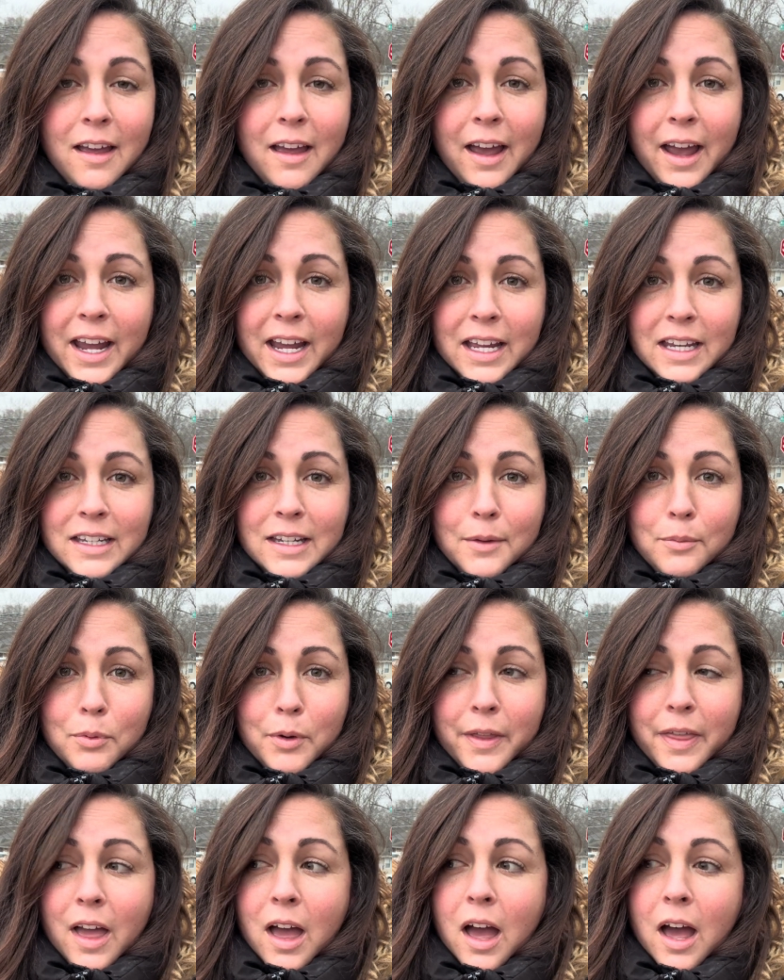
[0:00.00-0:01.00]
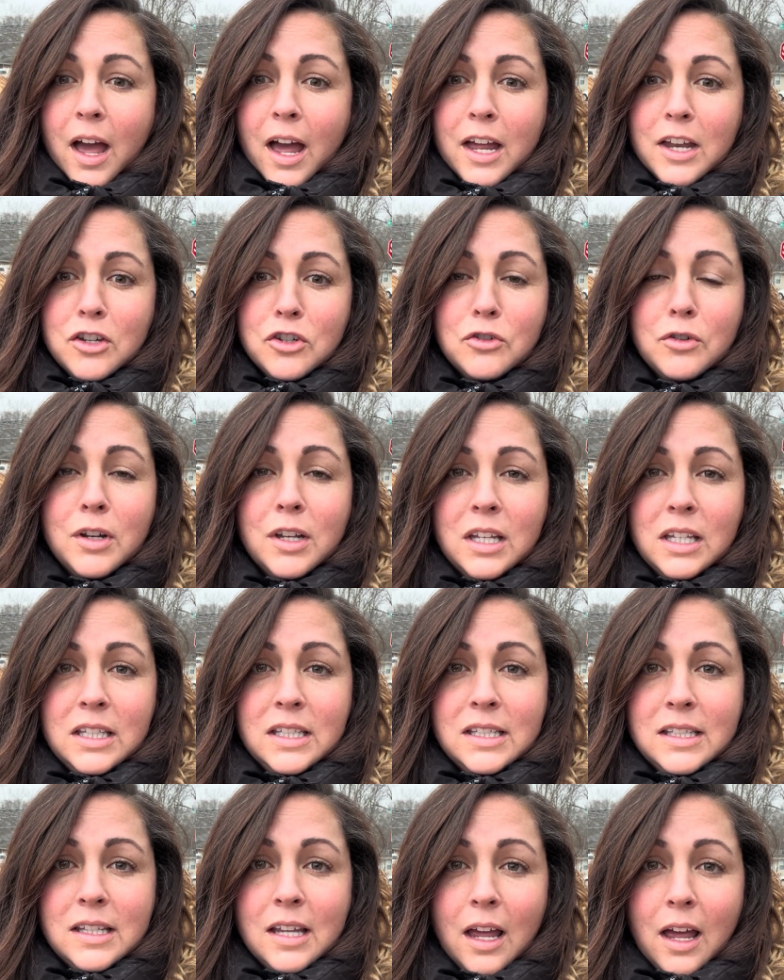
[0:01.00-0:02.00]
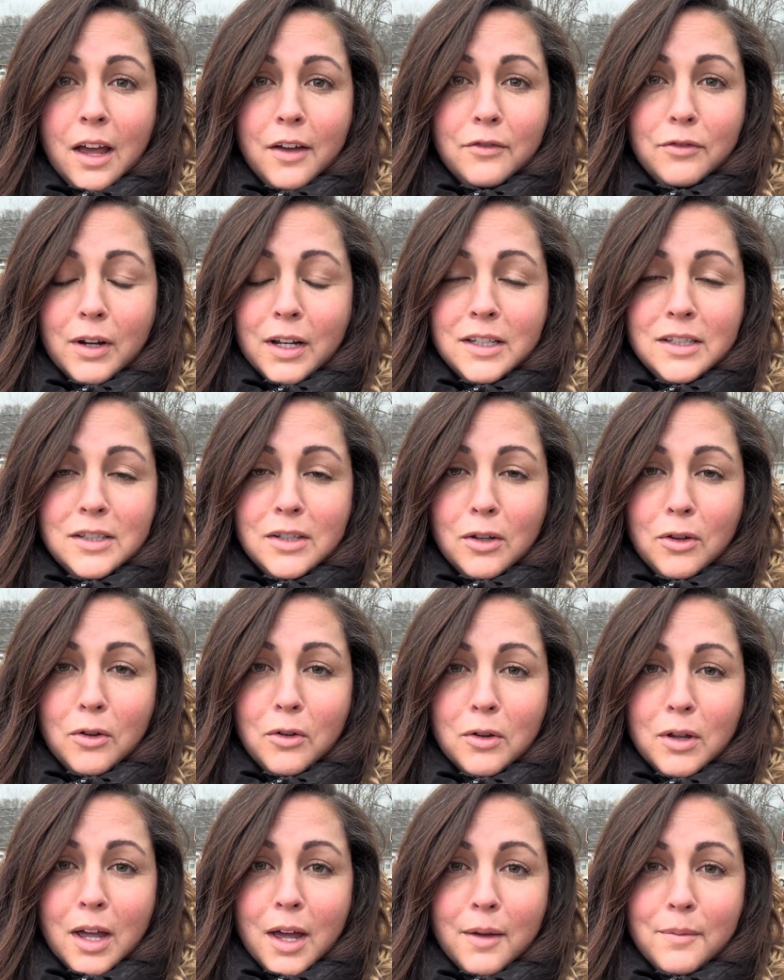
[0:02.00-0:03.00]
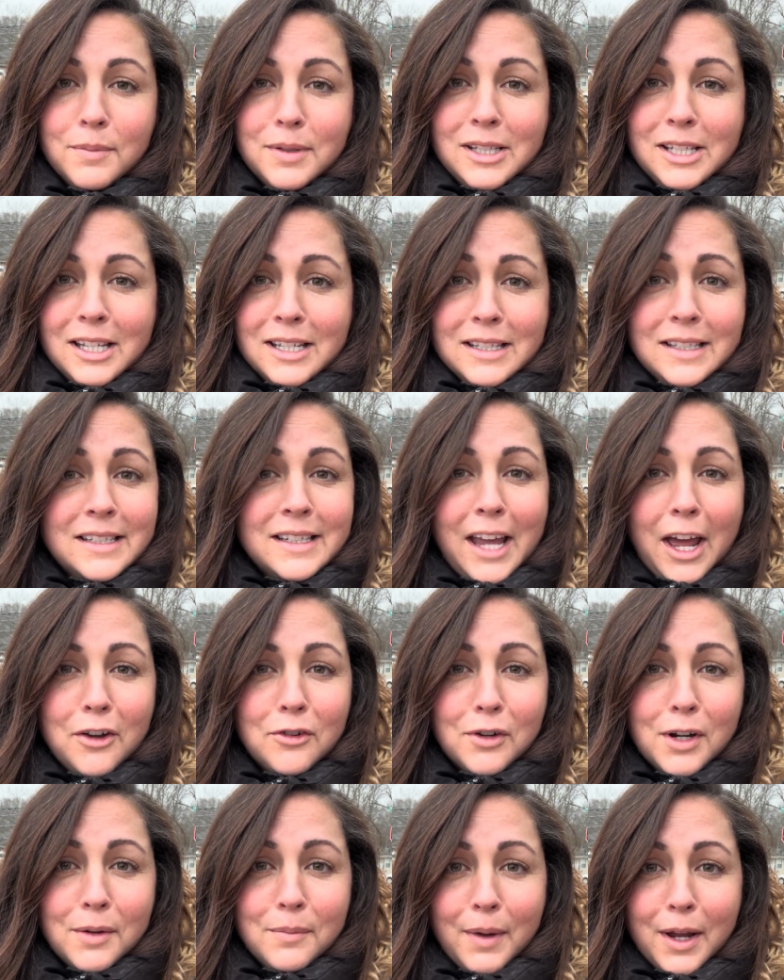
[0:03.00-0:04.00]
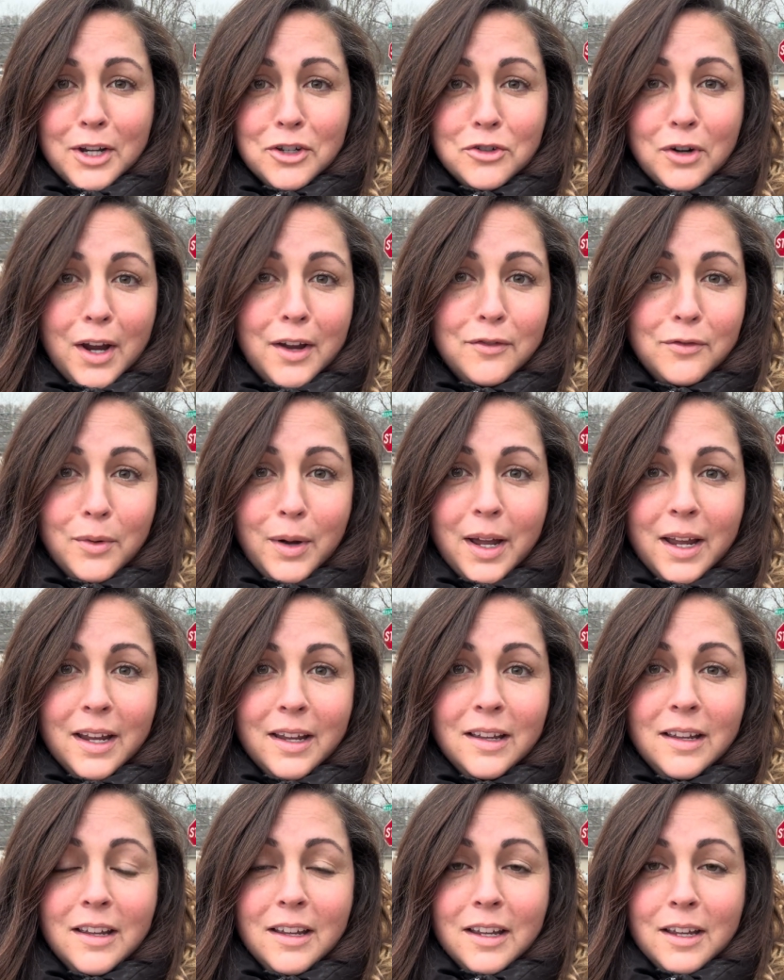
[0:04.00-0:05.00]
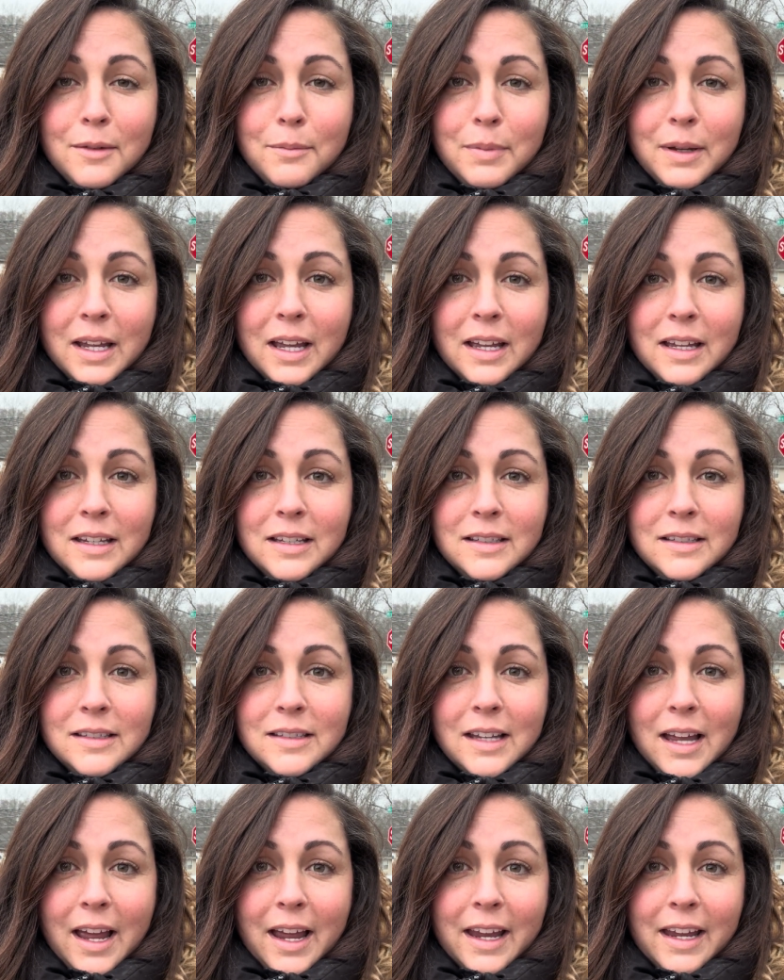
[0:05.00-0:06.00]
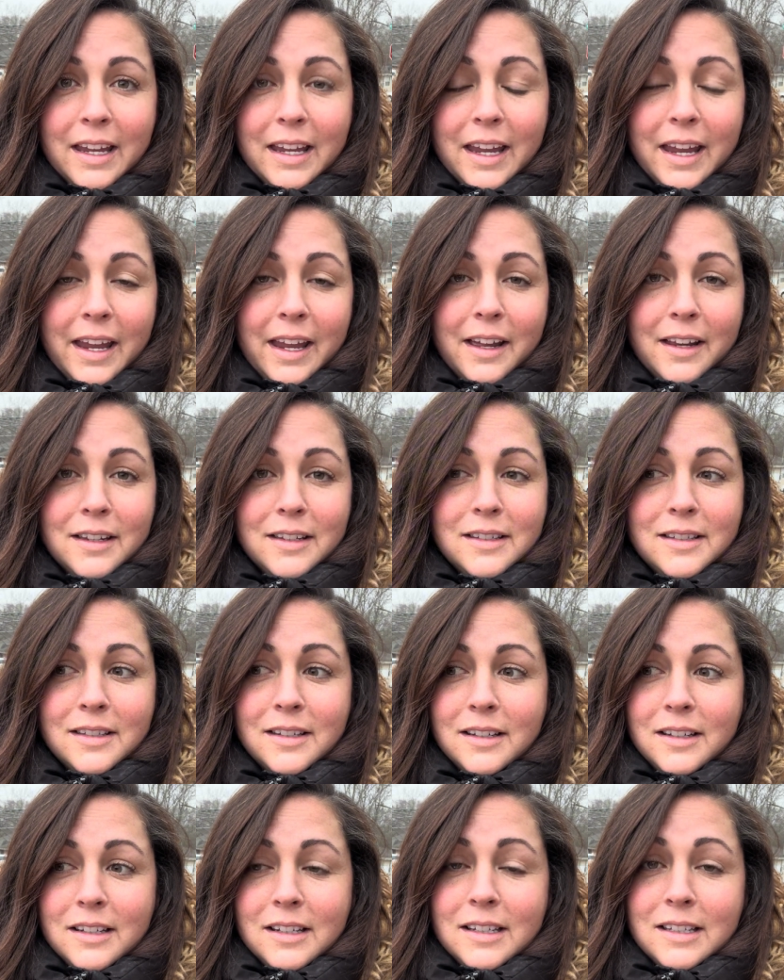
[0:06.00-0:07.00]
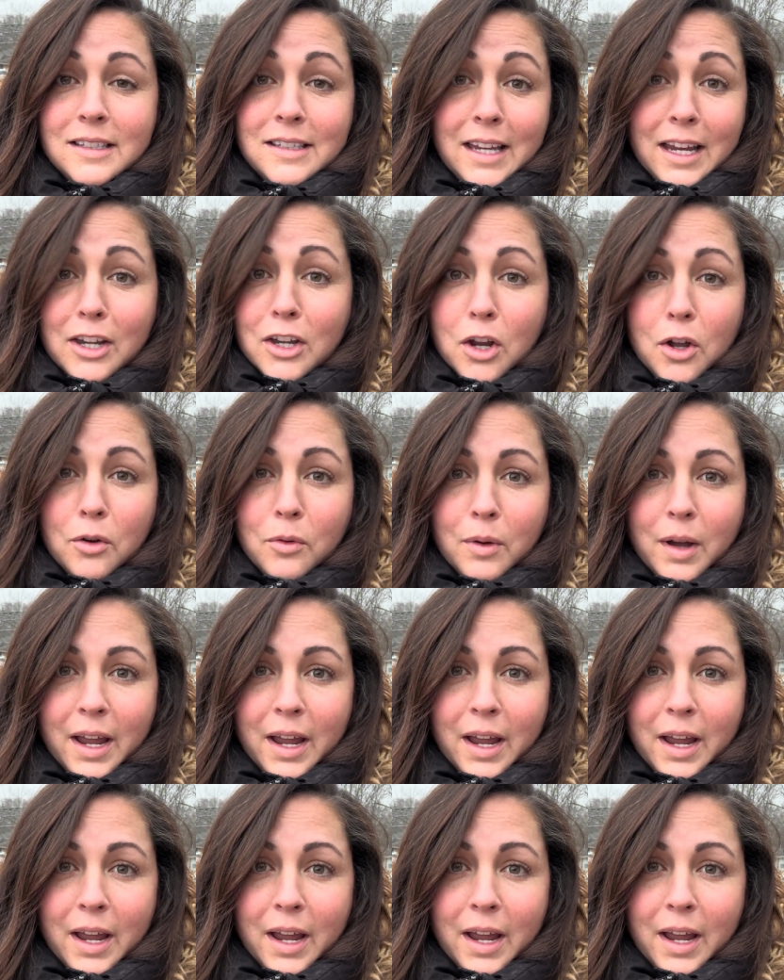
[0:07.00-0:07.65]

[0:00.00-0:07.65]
I end up with hundreds of red solo cups scattering my driveway because I can't say no.